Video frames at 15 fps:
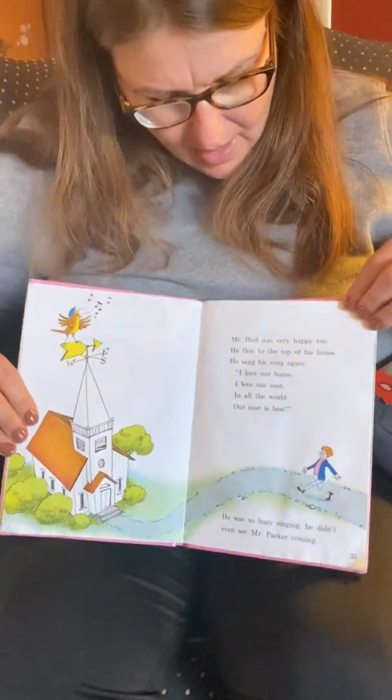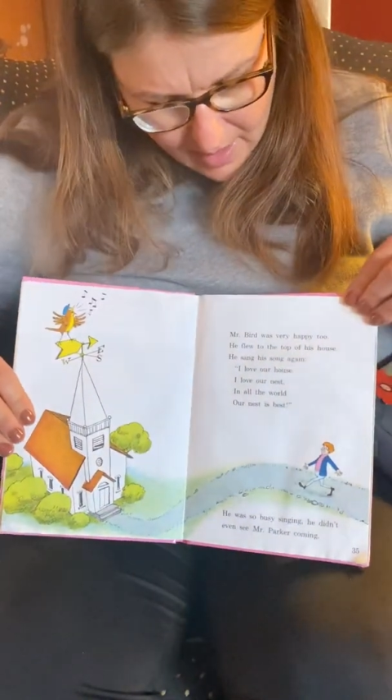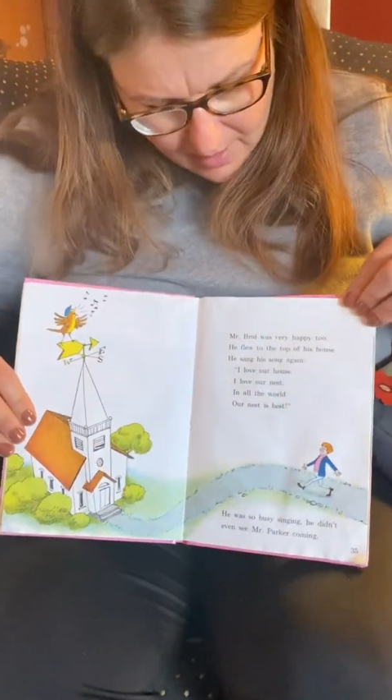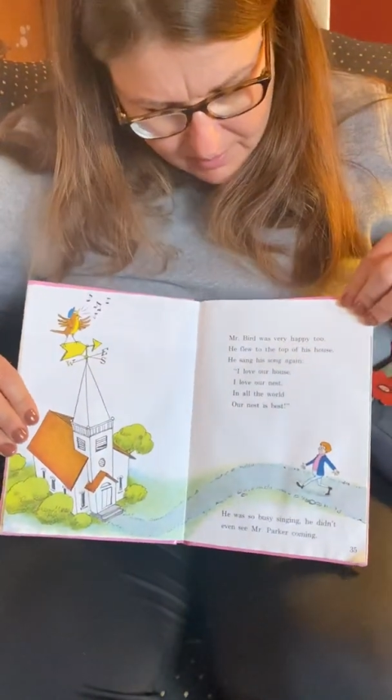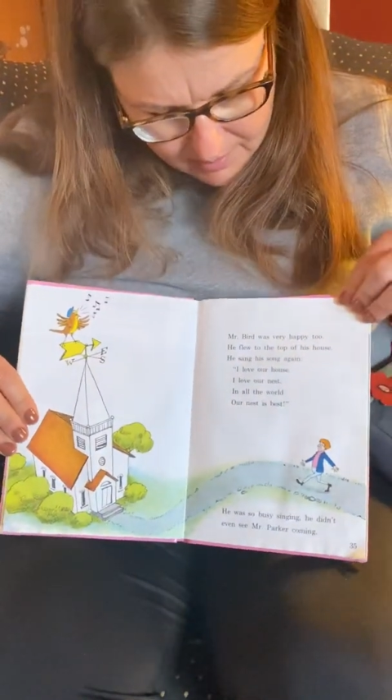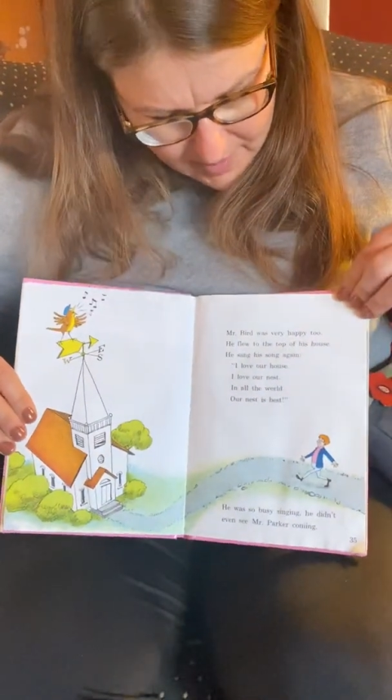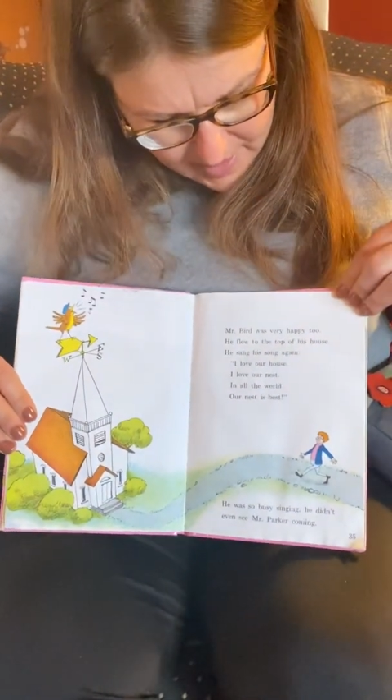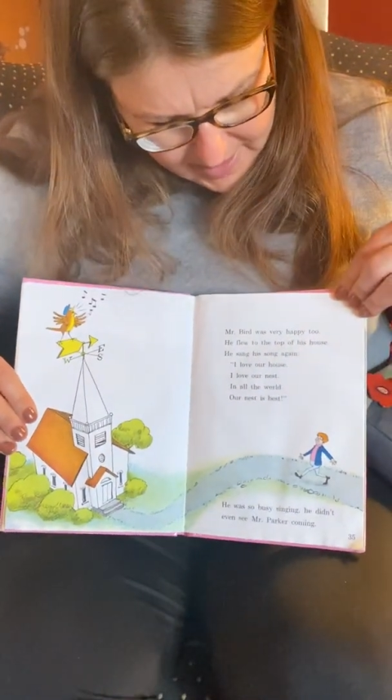
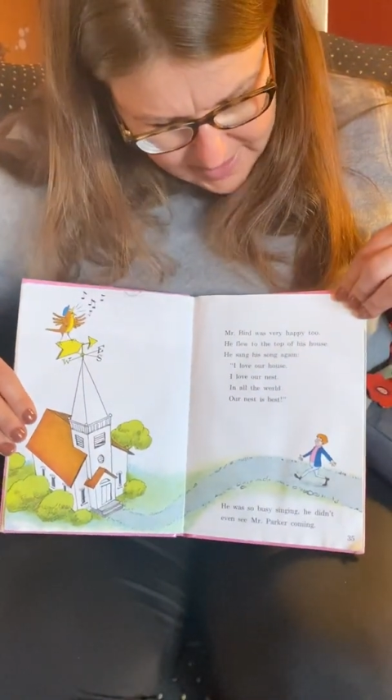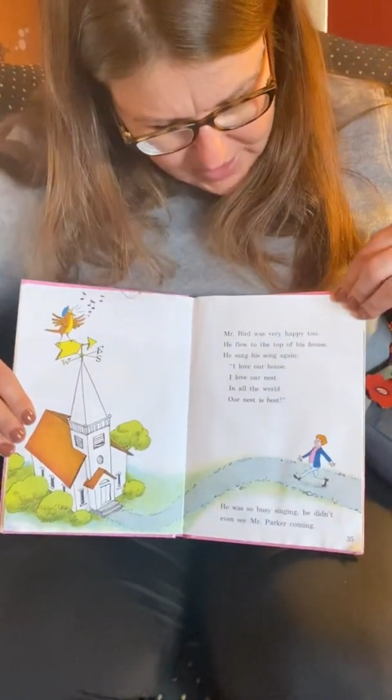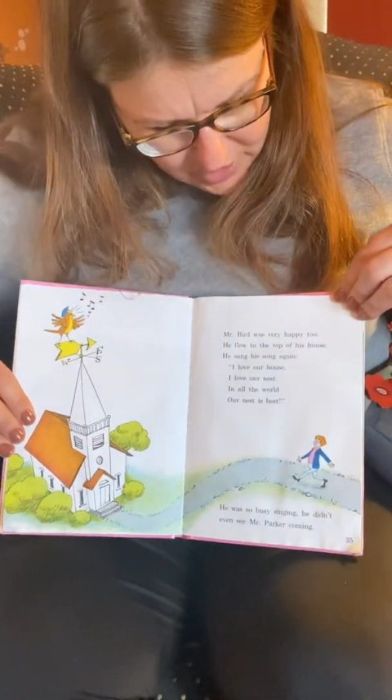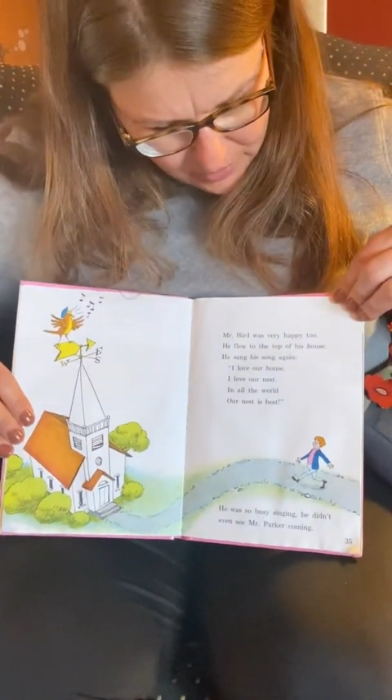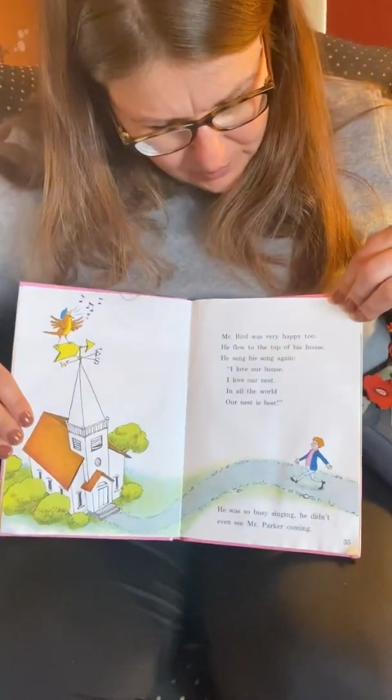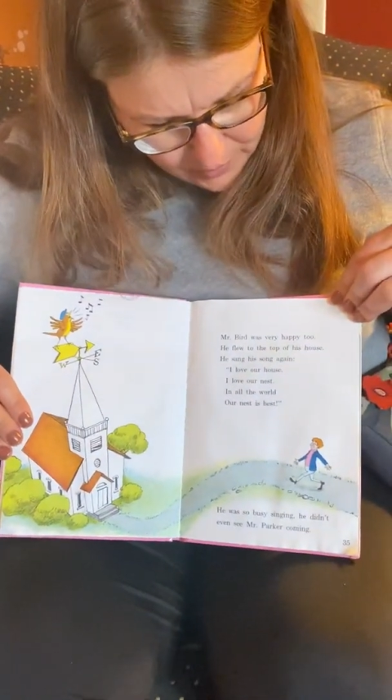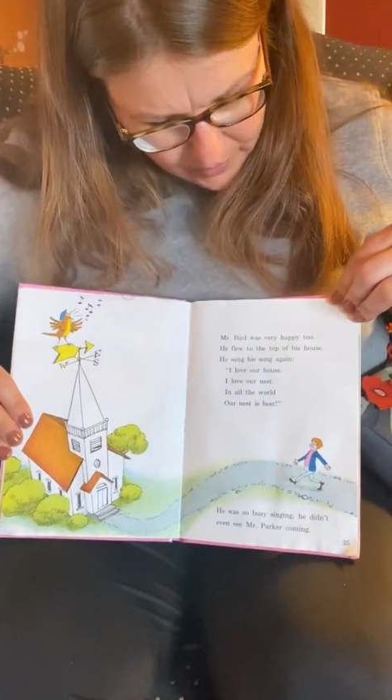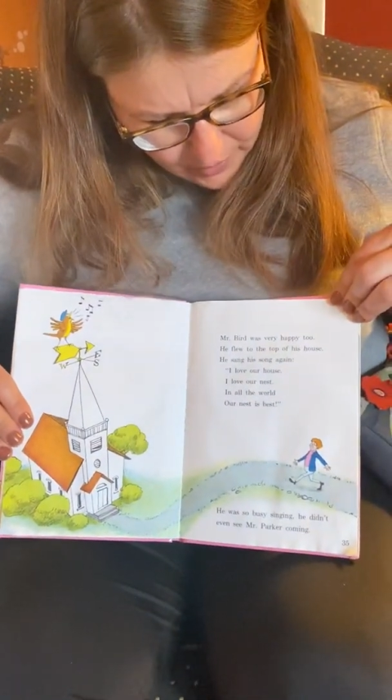
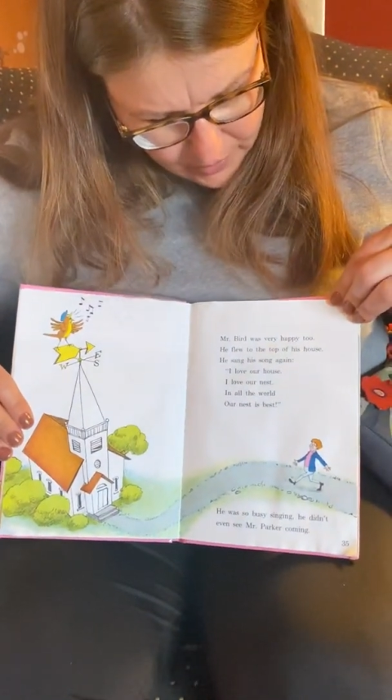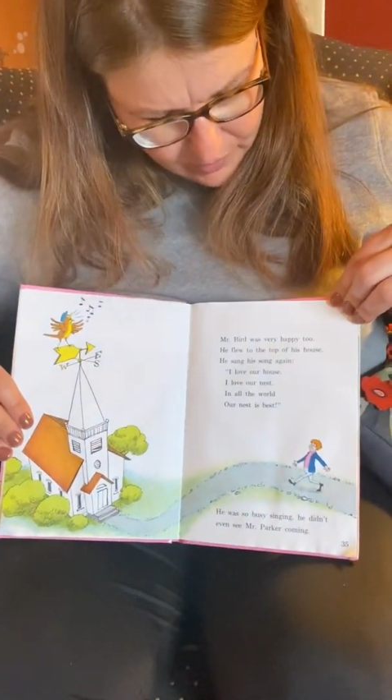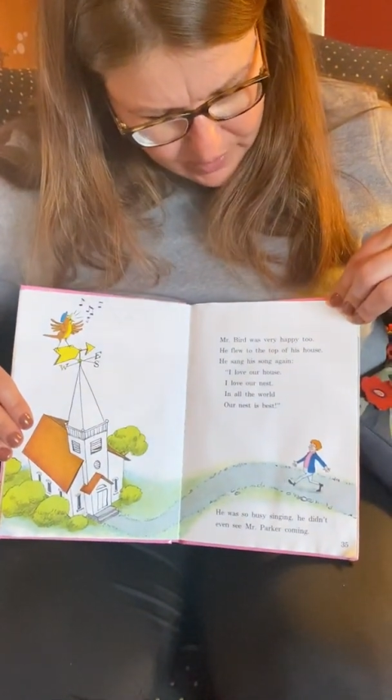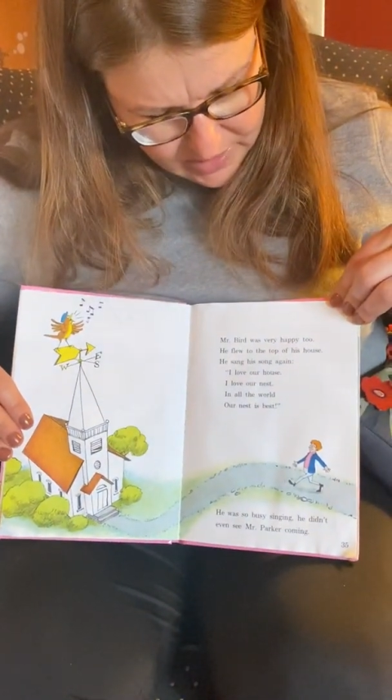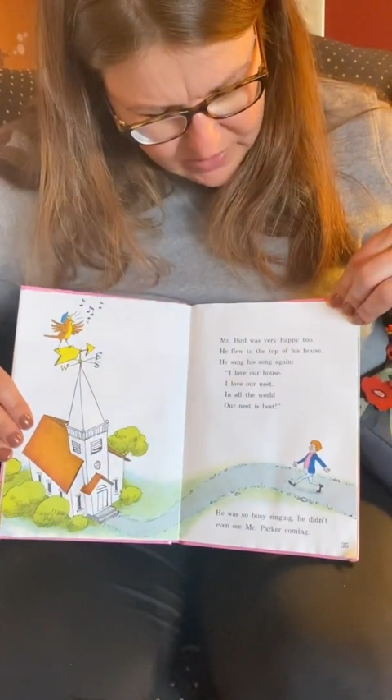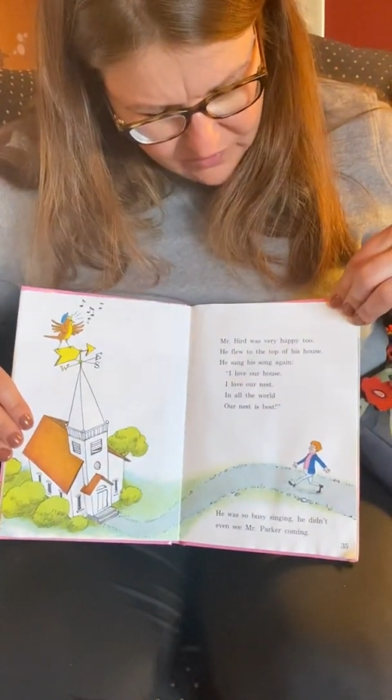Mr. Bird was